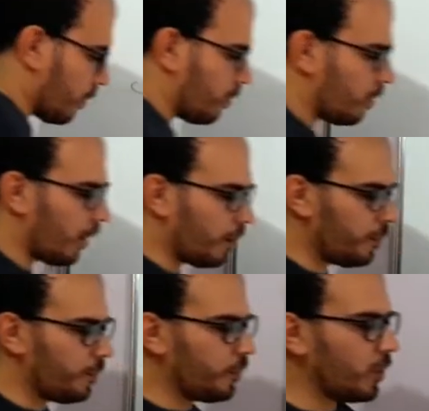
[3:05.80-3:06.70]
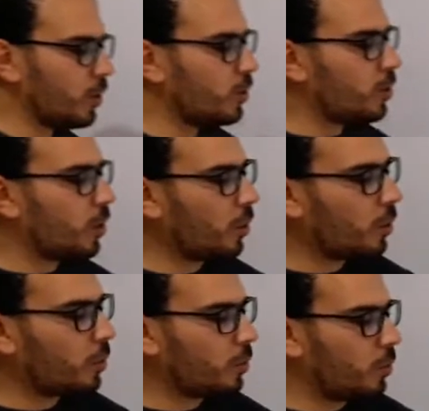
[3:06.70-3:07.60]
Okay?
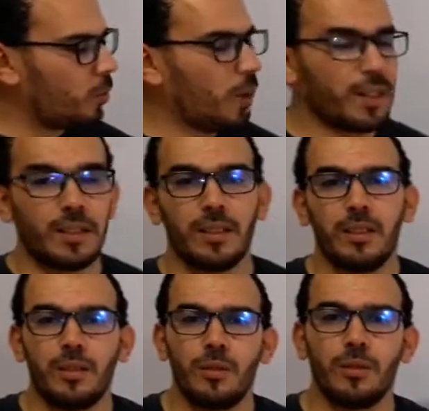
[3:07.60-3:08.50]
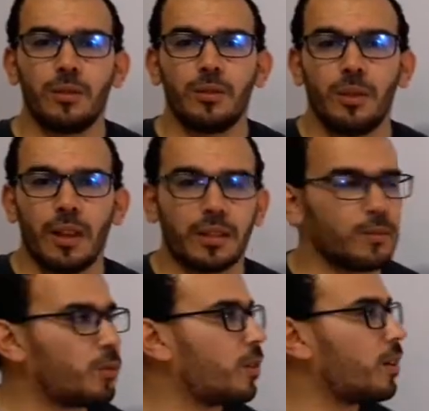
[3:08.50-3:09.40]
So what is used to ask
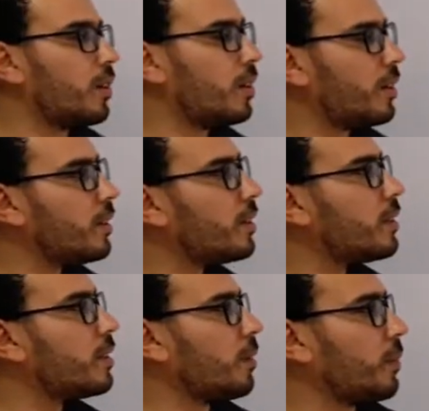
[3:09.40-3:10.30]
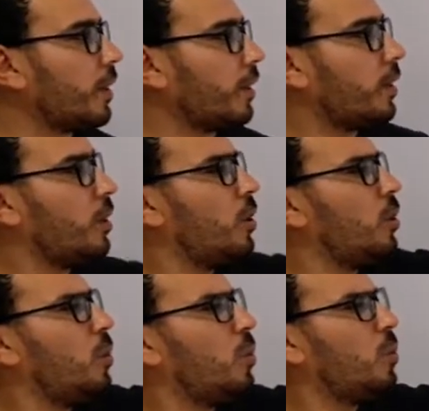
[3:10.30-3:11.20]
for something.
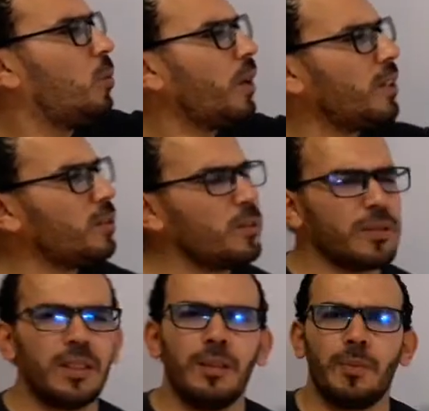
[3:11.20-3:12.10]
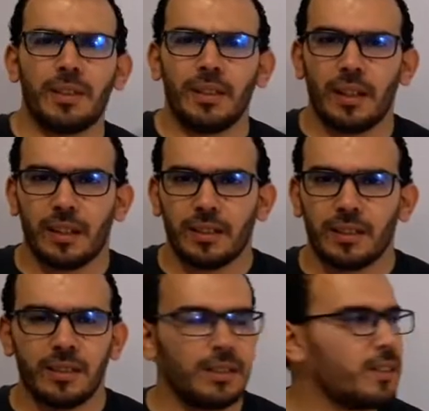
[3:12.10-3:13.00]
When do you sleep at night?
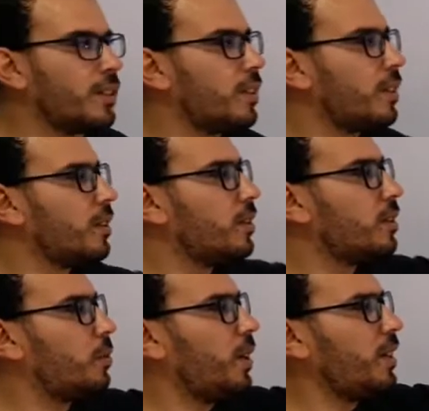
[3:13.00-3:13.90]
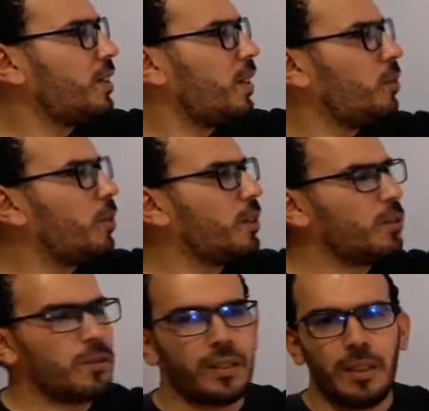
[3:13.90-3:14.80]
So when I say when do
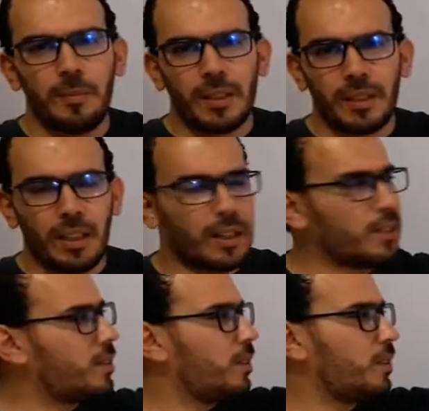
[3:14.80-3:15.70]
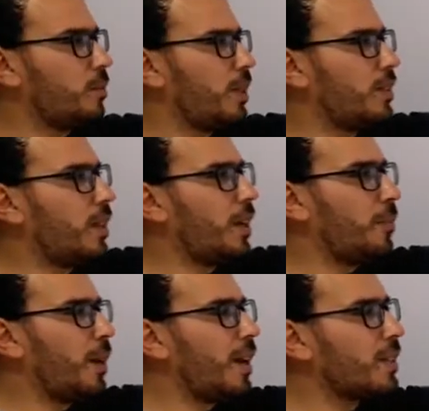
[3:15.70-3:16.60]
you sleep at night, this means I
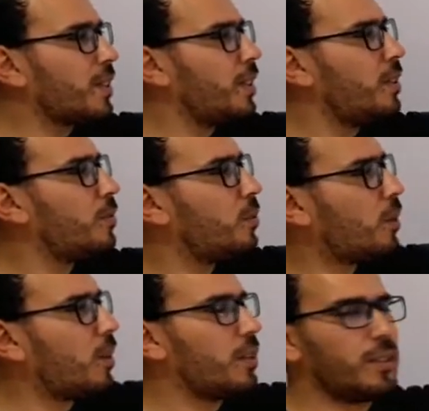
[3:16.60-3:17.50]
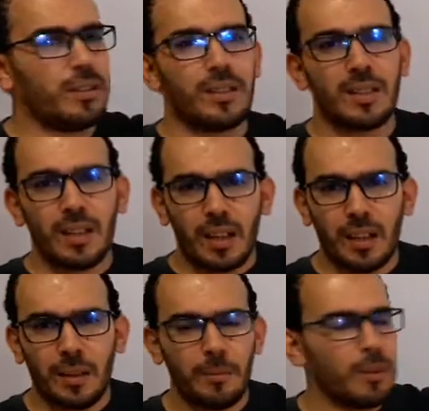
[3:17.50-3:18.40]
am asking for the
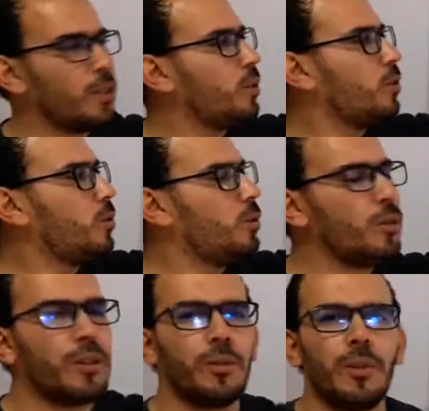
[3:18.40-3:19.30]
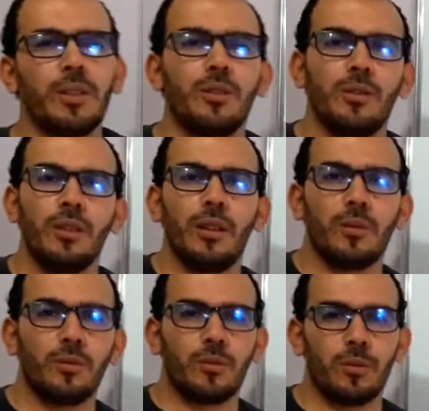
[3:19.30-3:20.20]
time during which you
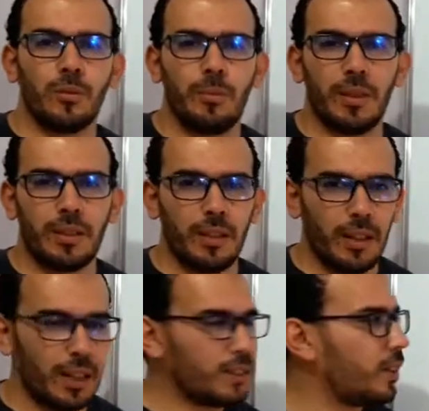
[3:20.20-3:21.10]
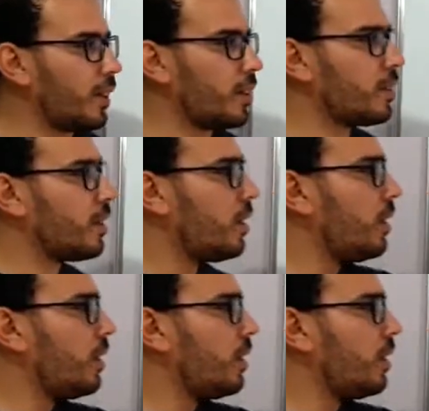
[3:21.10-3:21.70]
go to bed at night.